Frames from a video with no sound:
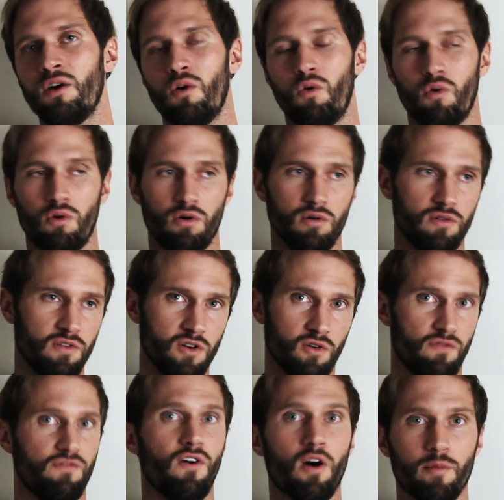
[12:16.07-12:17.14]
or, you know,
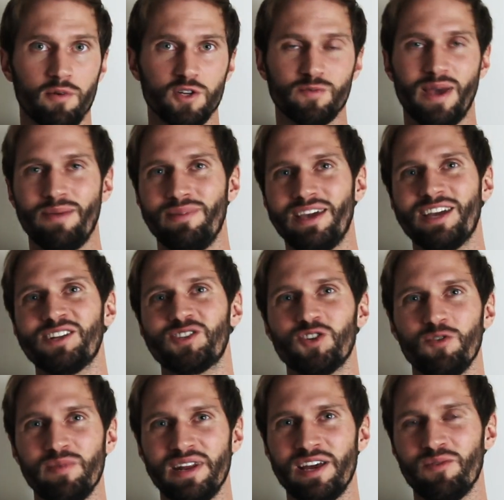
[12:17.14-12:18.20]
farmers might be
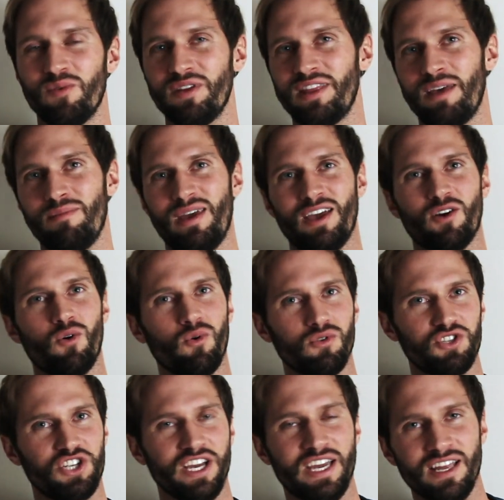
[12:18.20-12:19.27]
consuming it when they make a whole
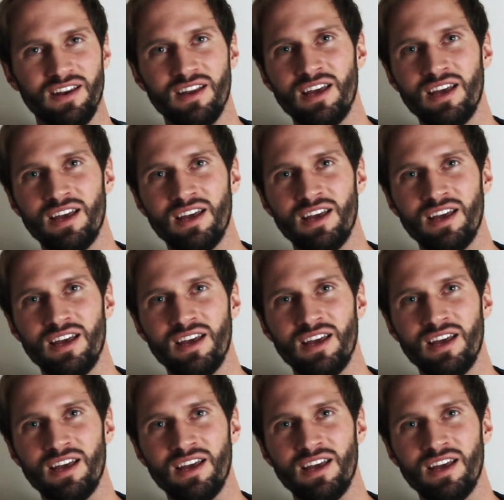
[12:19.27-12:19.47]
chicken.